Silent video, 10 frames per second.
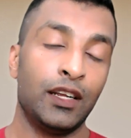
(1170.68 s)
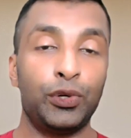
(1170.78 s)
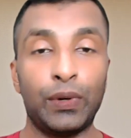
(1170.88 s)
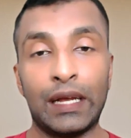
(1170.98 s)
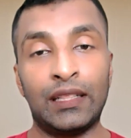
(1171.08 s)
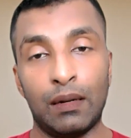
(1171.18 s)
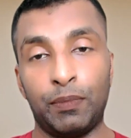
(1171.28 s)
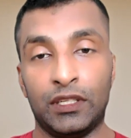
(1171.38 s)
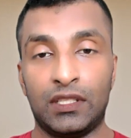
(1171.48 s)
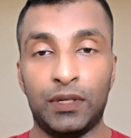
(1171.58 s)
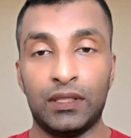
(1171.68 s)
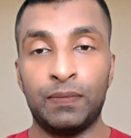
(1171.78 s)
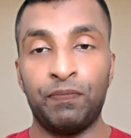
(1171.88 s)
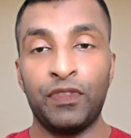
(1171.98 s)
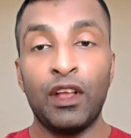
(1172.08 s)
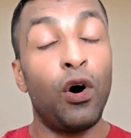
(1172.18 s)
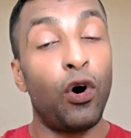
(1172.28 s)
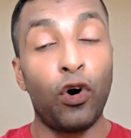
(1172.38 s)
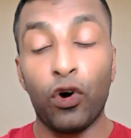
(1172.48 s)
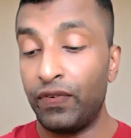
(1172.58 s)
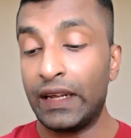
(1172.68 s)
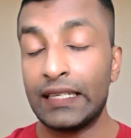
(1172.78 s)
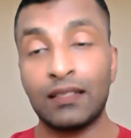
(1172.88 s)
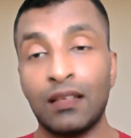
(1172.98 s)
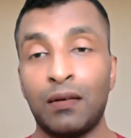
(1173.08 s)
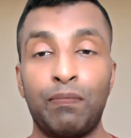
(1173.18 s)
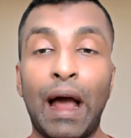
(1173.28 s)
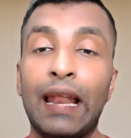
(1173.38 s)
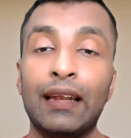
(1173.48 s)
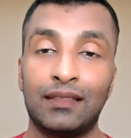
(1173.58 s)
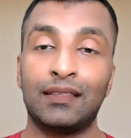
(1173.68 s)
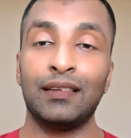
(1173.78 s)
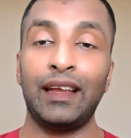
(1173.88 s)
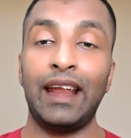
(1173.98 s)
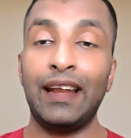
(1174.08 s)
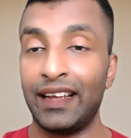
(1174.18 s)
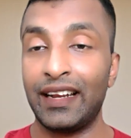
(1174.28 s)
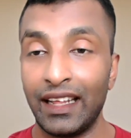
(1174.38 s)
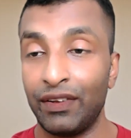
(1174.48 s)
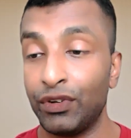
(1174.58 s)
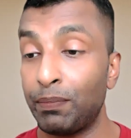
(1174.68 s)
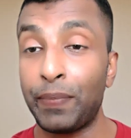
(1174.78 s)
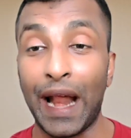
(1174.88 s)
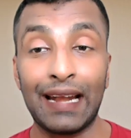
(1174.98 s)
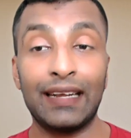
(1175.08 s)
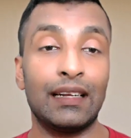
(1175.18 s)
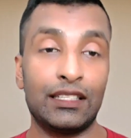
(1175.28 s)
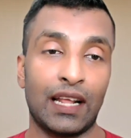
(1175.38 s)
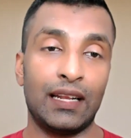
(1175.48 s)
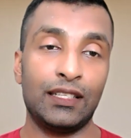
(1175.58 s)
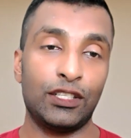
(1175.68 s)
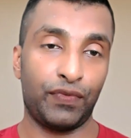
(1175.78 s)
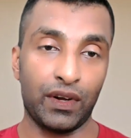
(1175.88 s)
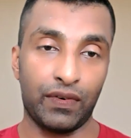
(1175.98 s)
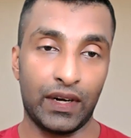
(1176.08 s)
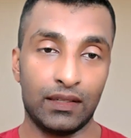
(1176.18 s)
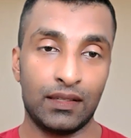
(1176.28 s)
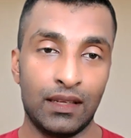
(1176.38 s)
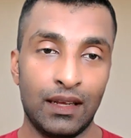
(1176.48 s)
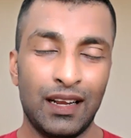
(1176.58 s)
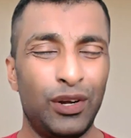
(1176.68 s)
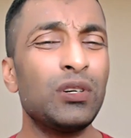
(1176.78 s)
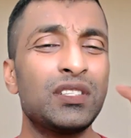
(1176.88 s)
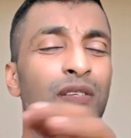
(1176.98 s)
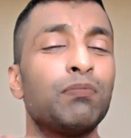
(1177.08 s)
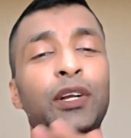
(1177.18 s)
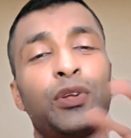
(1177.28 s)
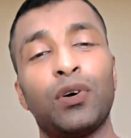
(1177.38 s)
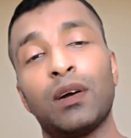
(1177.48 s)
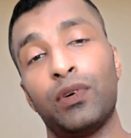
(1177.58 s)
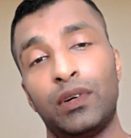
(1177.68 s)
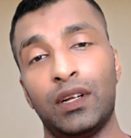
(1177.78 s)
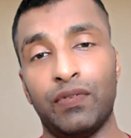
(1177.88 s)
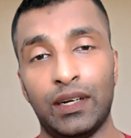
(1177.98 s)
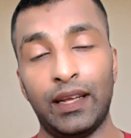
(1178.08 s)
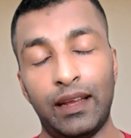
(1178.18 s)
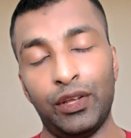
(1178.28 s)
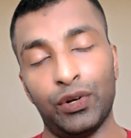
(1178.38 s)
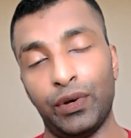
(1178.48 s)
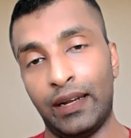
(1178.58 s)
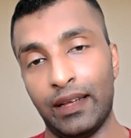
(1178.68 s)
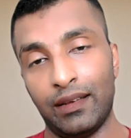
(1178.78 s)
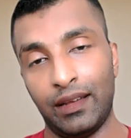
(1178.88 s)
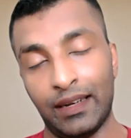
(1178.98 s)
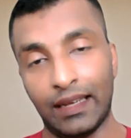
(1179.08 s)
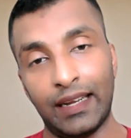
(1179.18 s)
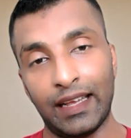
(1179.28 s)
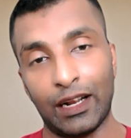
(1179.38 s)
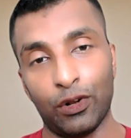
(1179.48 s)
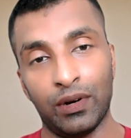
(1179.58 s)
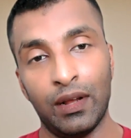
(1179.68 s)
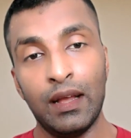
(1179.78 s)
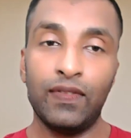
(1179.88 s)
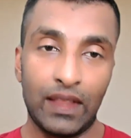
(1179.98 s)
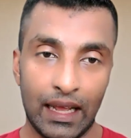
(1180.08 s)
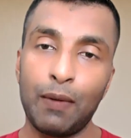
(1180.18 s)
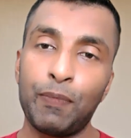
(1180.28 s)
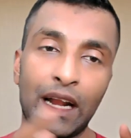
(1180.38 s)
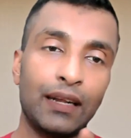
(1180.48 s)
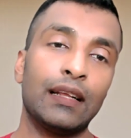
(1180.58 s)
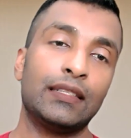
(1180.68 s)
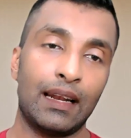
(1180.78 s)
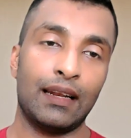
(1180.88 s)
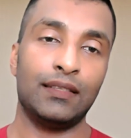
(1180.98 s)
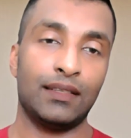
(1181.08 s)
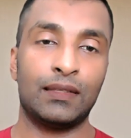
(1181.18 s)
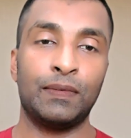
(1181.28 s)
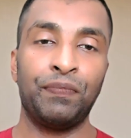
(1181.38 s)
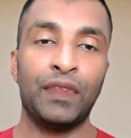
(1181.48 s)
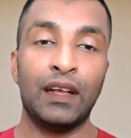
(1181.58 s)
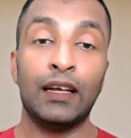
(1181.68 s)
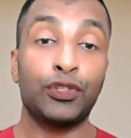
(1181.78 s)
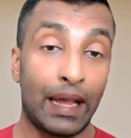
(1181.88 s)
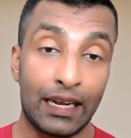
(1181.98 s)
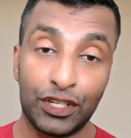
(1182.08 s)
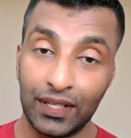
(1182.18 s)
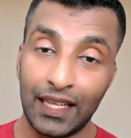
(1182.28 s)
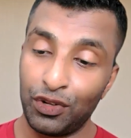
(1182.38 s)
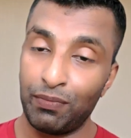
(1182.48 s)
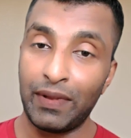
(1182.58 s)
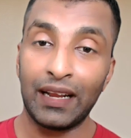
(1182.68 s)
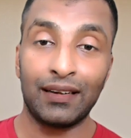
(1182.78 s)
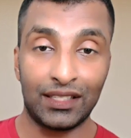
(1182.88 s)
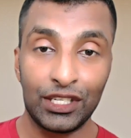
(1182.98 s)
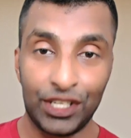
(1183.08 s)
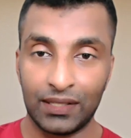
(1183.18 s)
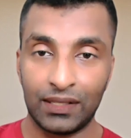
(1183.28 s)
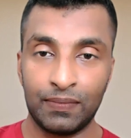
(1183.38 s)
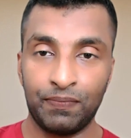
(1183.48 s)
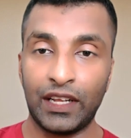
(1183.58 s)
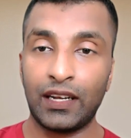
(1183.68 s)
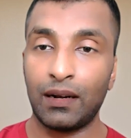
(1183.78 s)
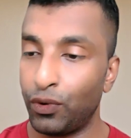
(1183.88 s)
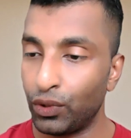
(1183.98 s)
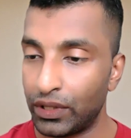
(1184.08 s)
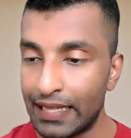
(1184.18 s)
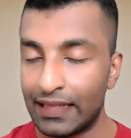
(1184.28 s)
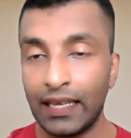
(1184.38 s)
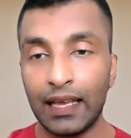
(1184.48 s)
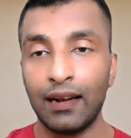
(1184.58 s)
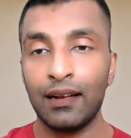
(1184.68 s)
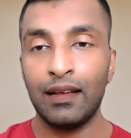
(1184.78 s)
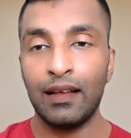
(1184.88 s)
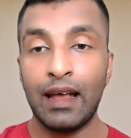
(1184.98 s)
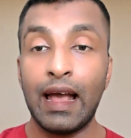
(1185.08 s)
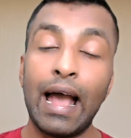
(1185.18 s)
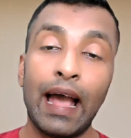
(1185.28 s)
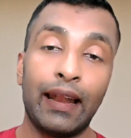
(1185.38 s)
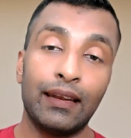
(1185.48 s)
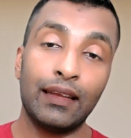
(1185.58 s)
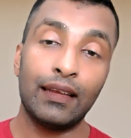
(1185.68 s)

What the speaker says: to ethical principles. Always balance integrity with practical challenges of governance. Don't simply talk about integrity alone. There are practical challenges. So ensure that you make decisions that are both ethical and